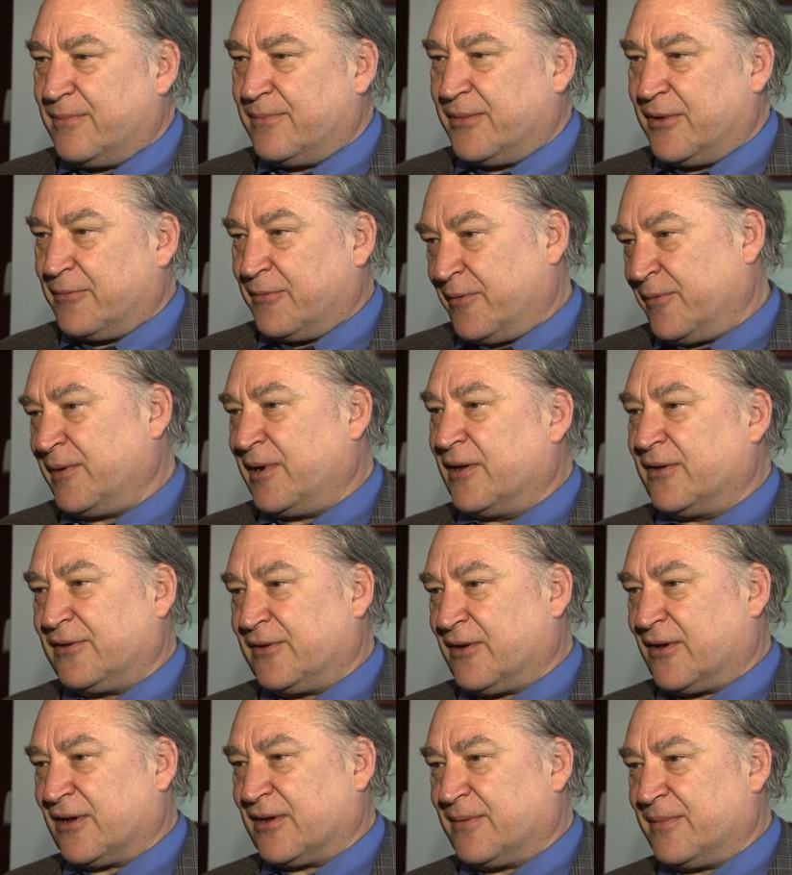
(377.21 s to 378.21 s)
But what we don't
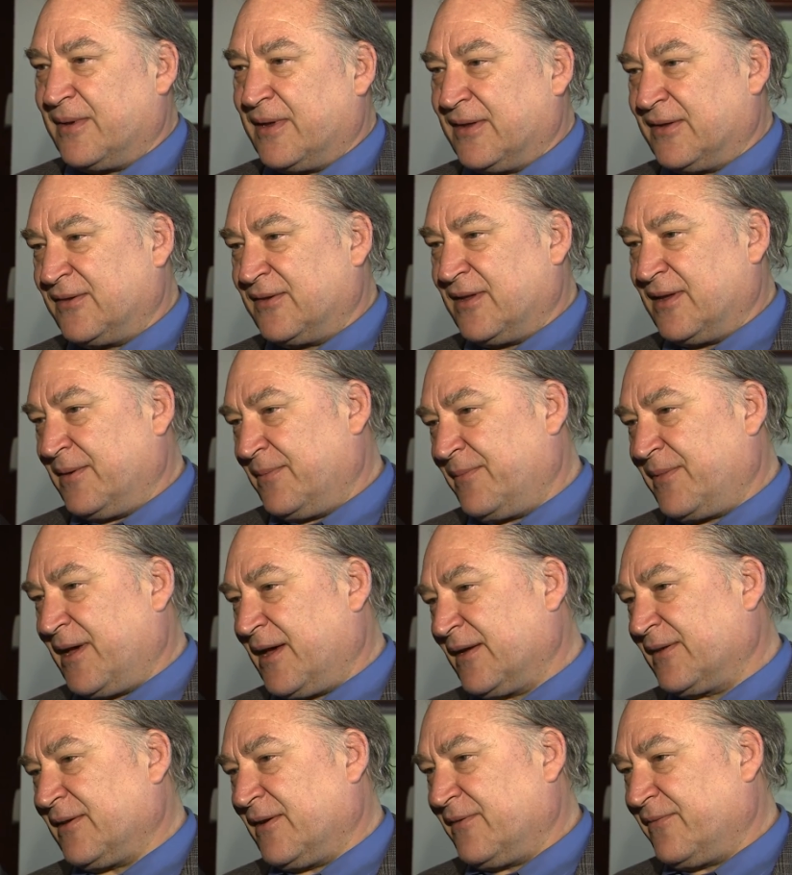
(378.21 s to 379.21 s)
talk about is the
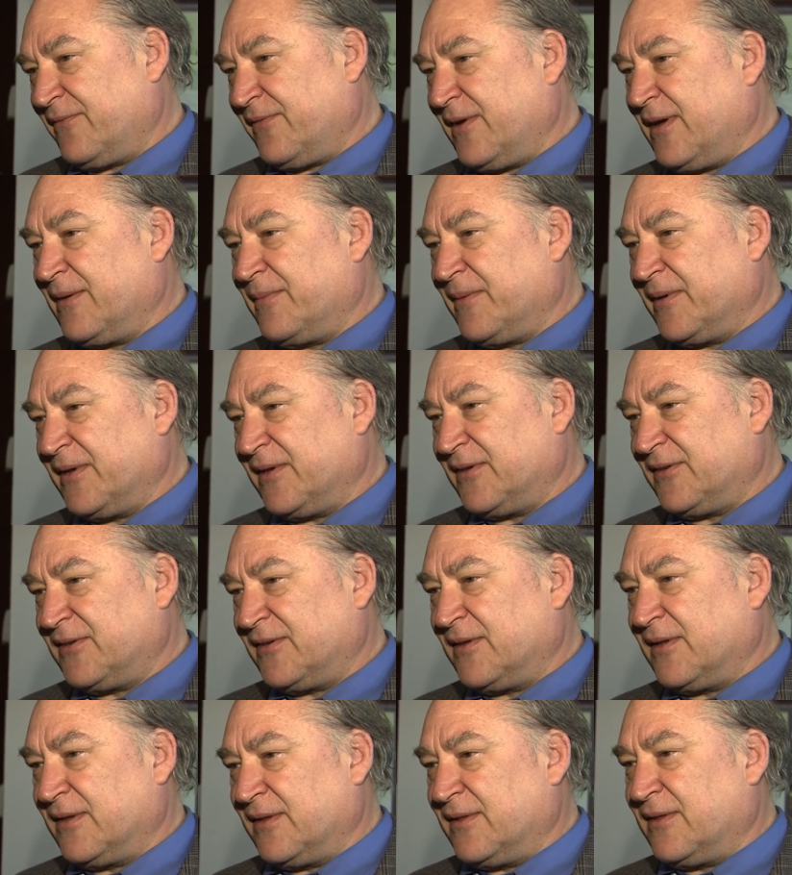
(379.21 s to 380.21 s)
impact on families,
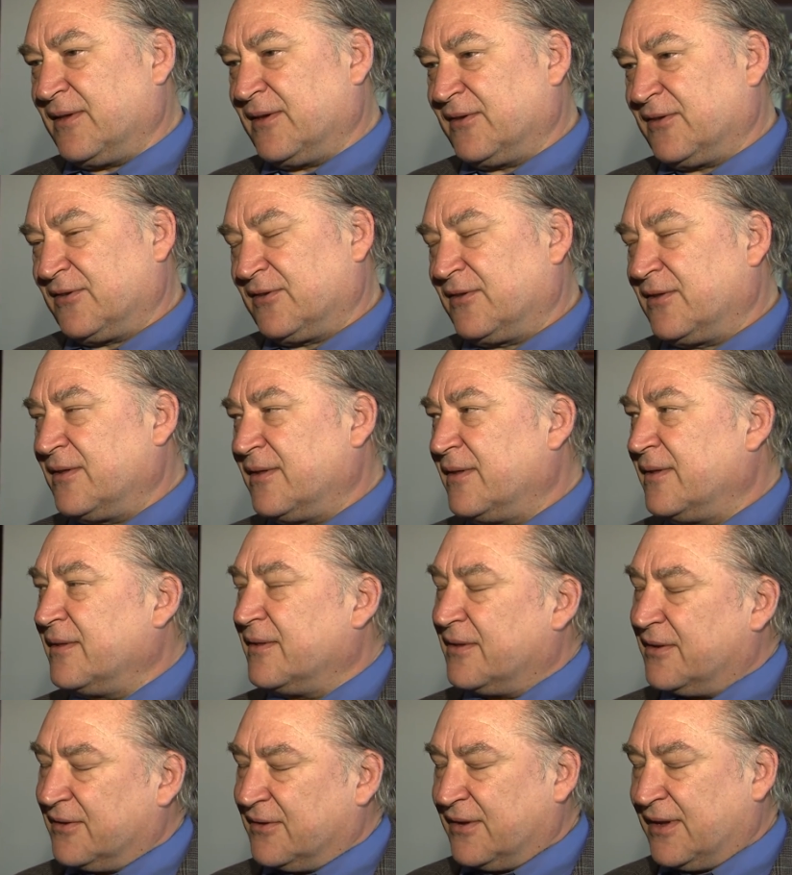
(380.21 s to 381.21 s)

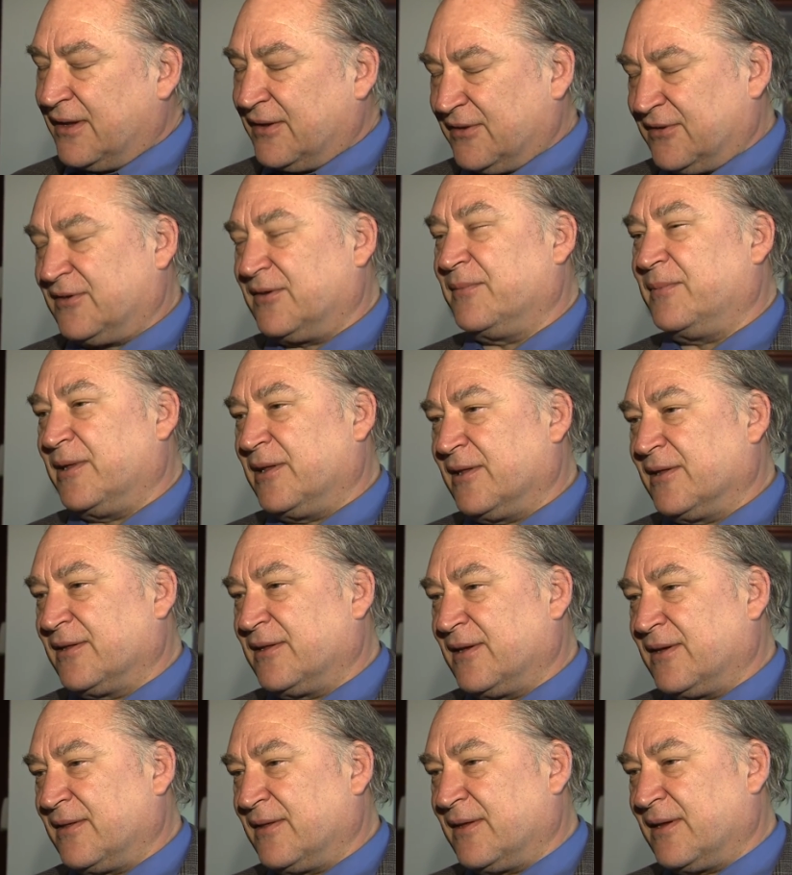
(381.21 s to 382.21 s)
the
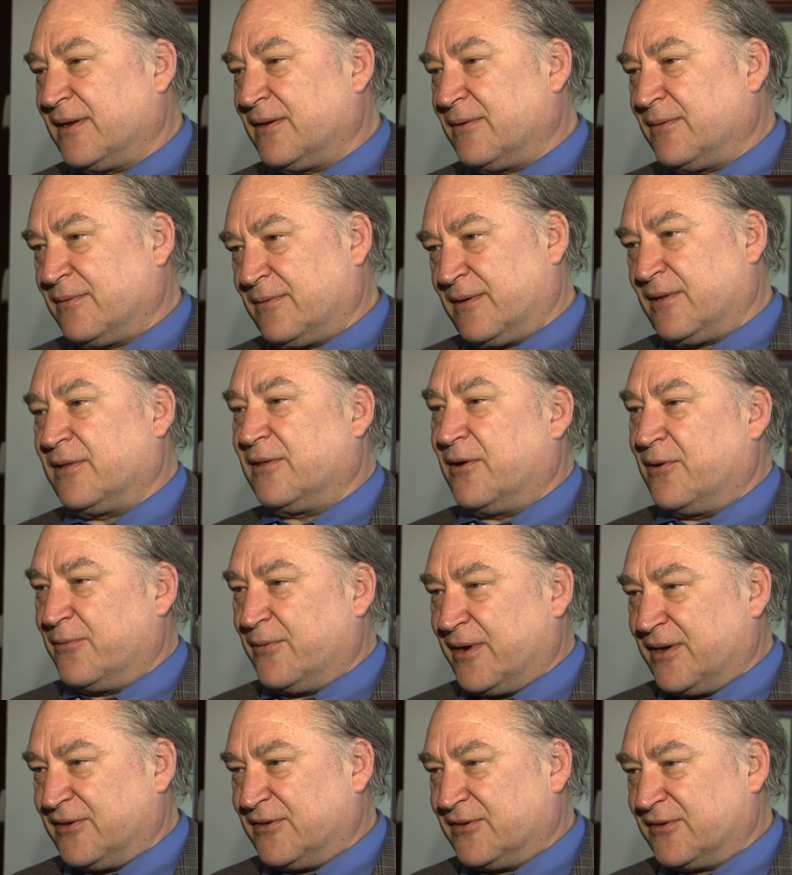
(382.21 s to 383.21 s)
instability that the low
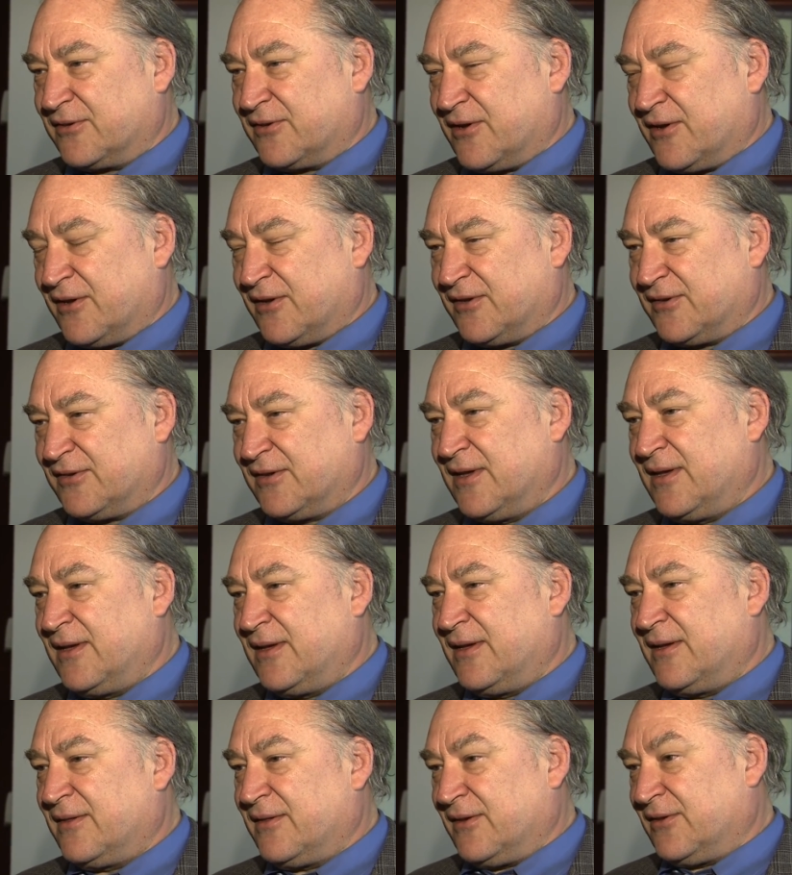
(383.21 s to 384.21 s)
wages cause,
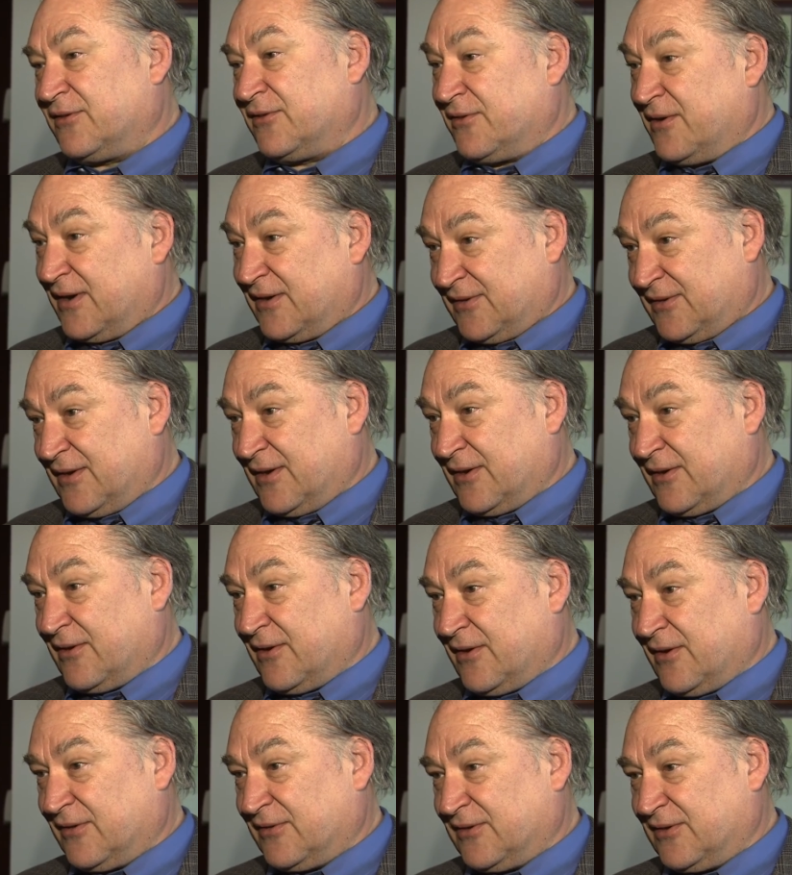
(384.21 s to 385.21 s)
the stress that it
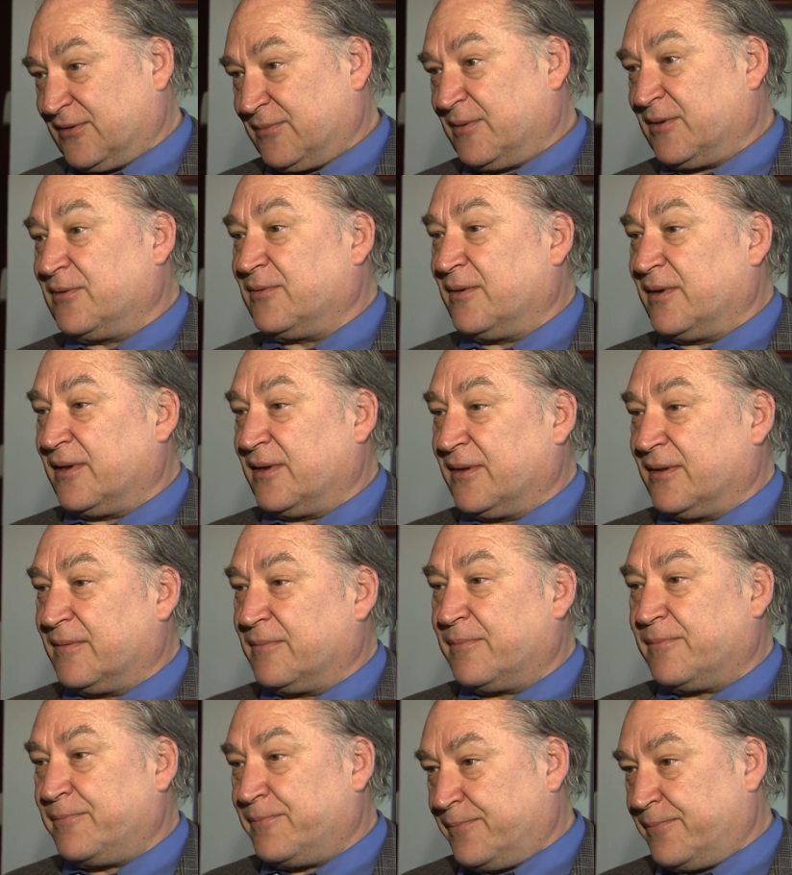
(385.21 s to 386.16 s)
causes between